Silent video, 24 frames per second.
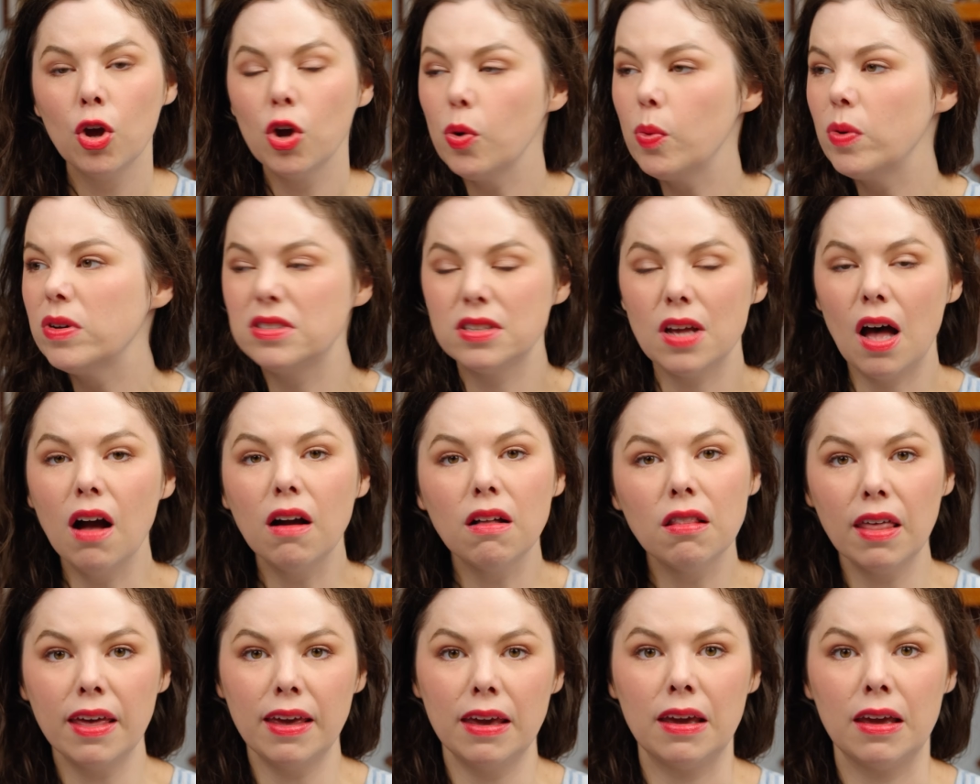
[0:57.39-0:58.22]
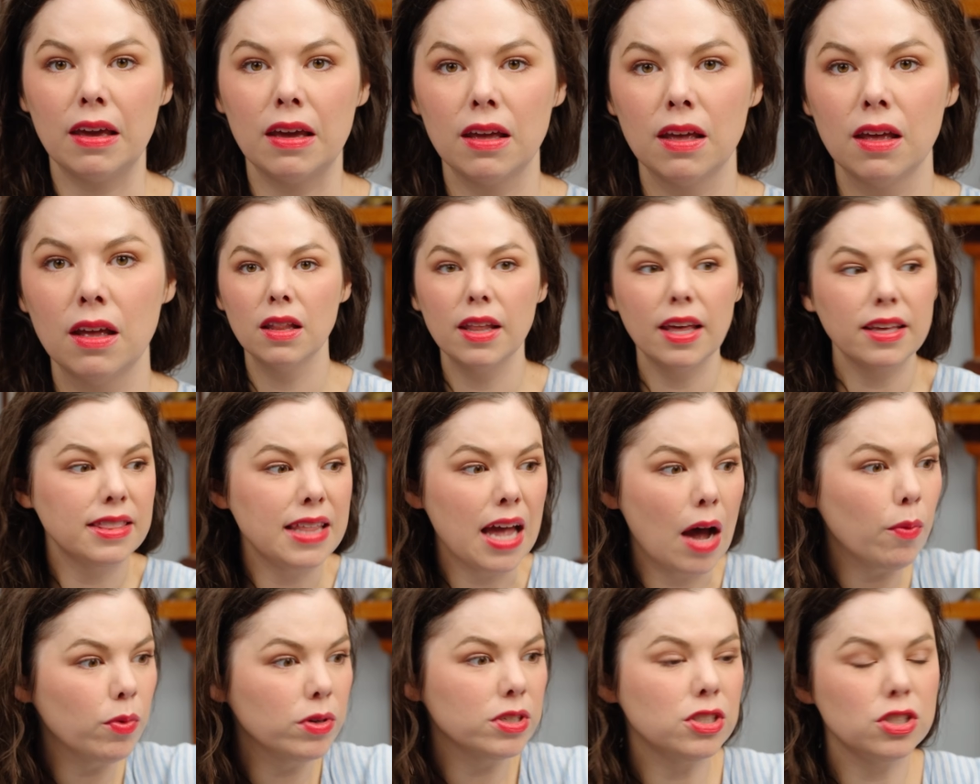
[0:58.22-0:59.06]
who was ugly. Like
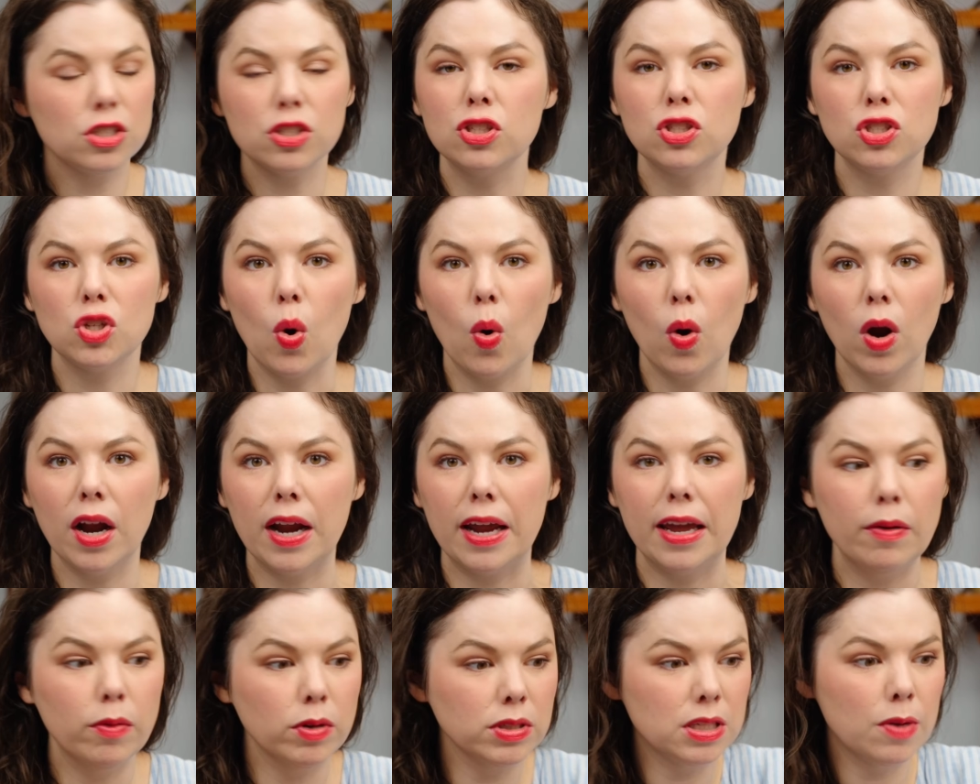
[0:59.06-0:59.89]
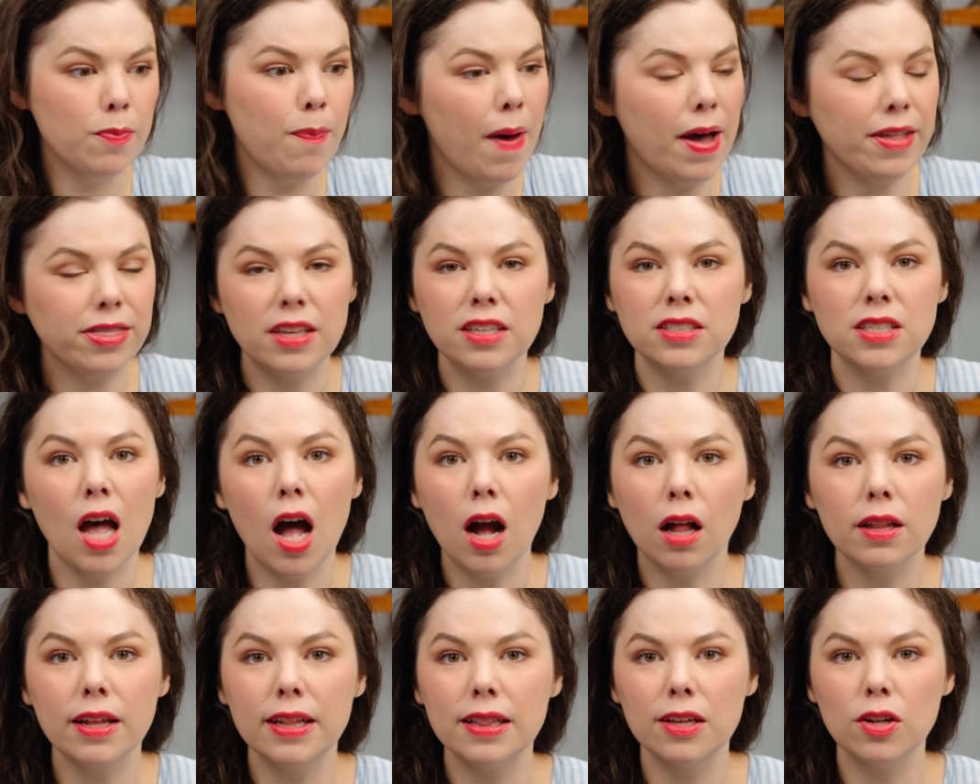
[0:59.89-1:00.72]
that was the story. It was about this
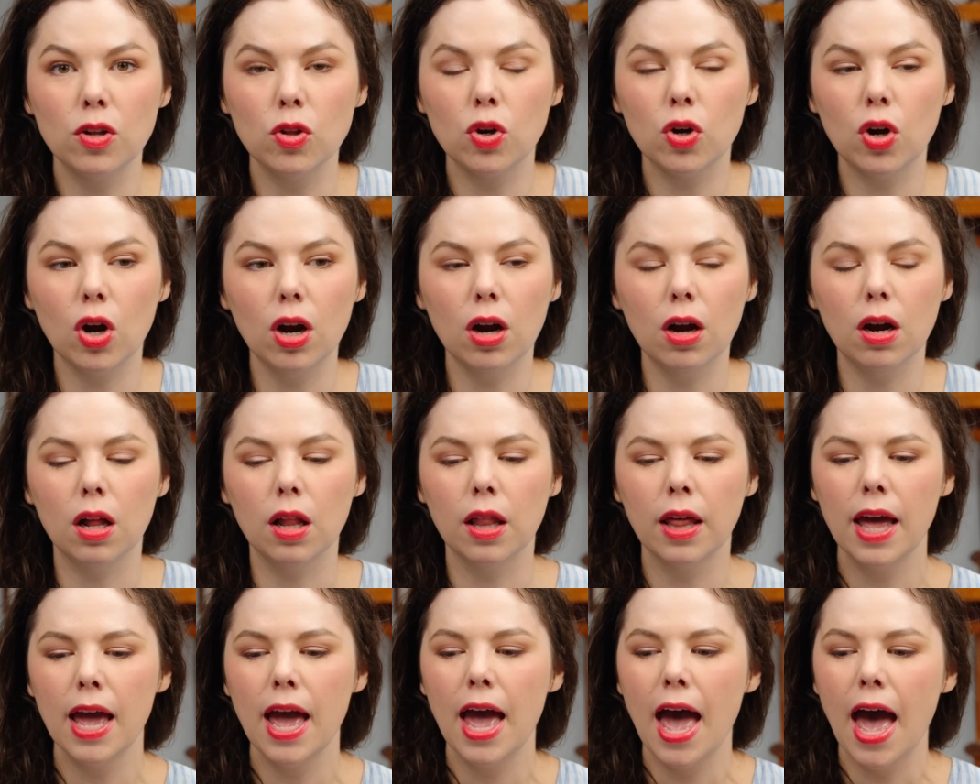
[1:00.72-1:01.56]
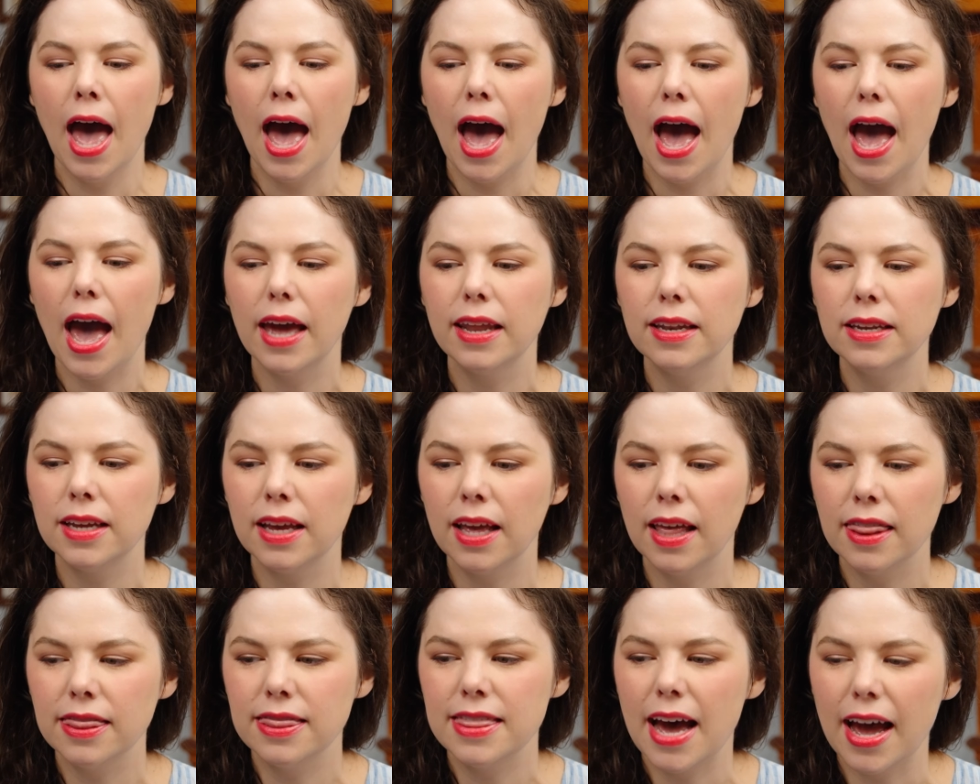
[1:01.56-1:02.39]
ugly little girl. And
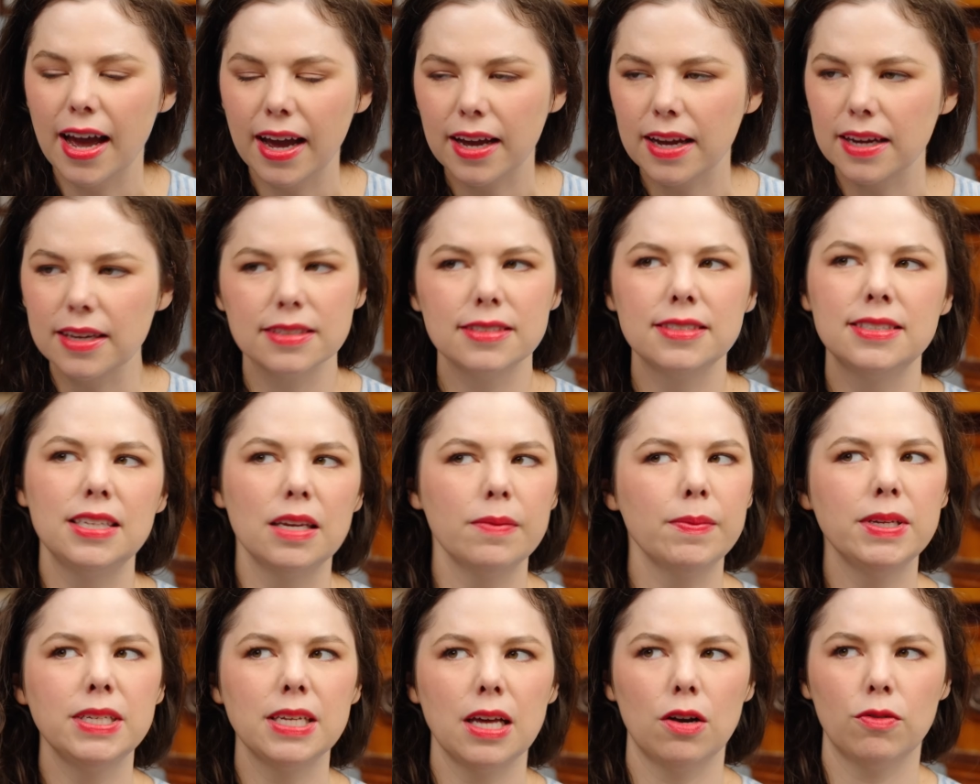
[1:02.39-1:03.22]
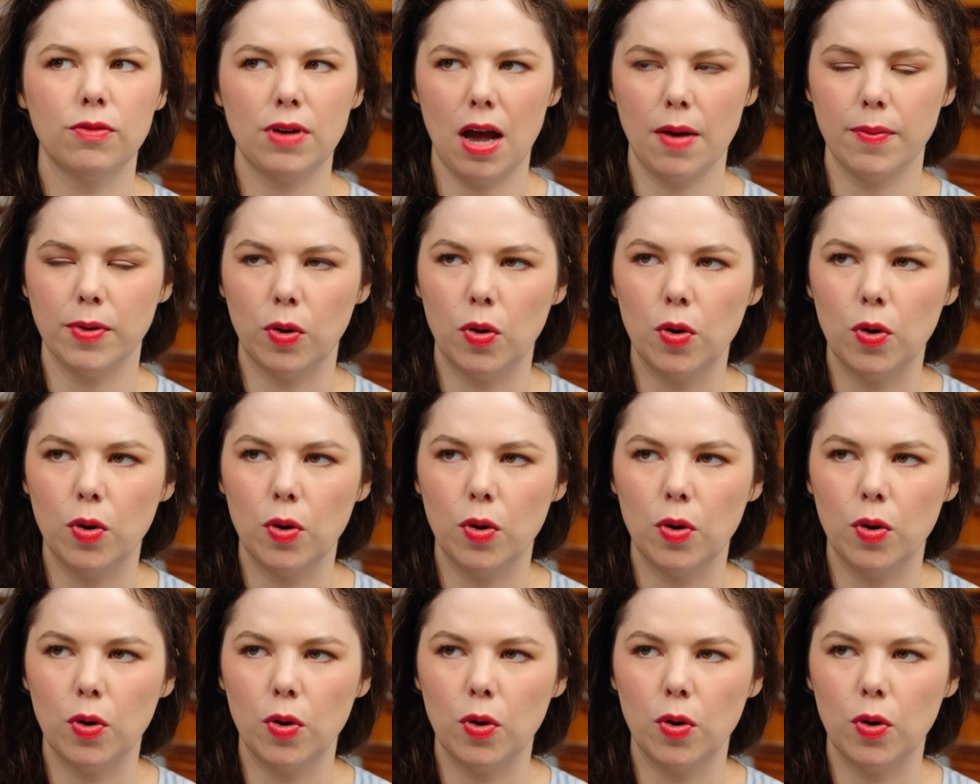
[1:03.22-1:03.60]
that sent me down a rabbit